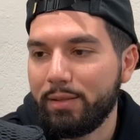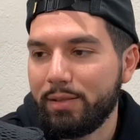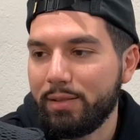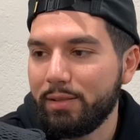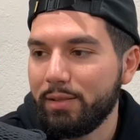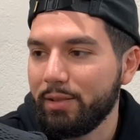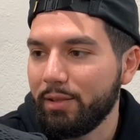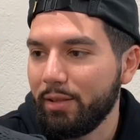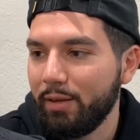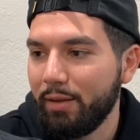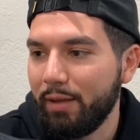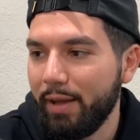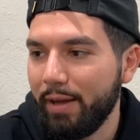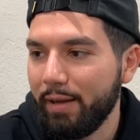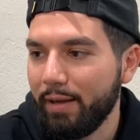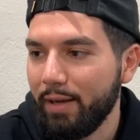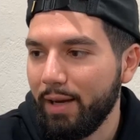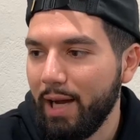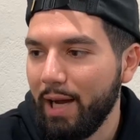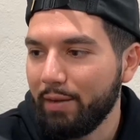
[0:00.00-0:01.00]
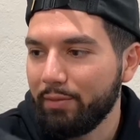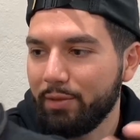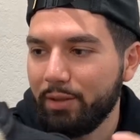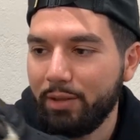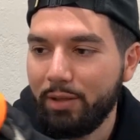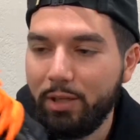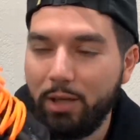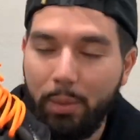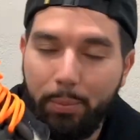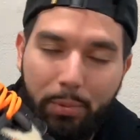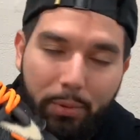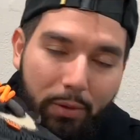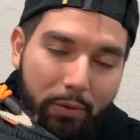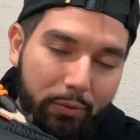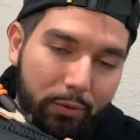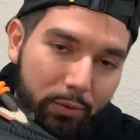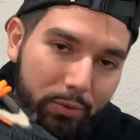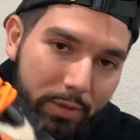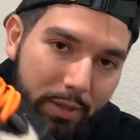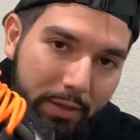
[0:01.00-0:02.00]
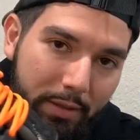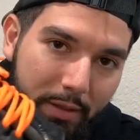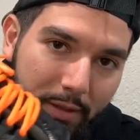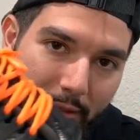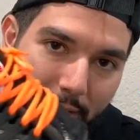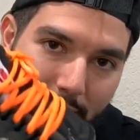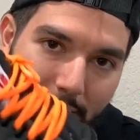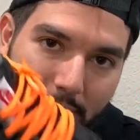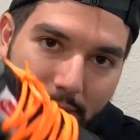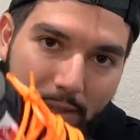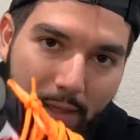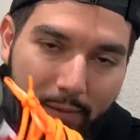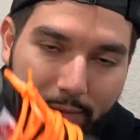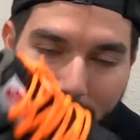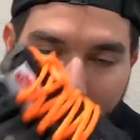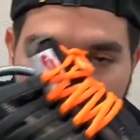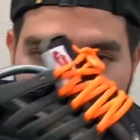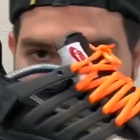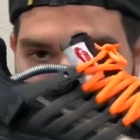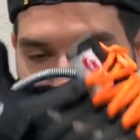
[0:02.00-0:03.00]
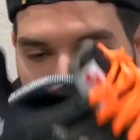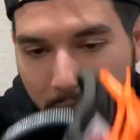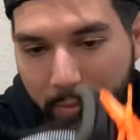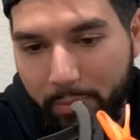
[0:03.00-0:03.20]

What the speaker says: the sneaker? Like, I've done a couple reviews on this. I've done a couple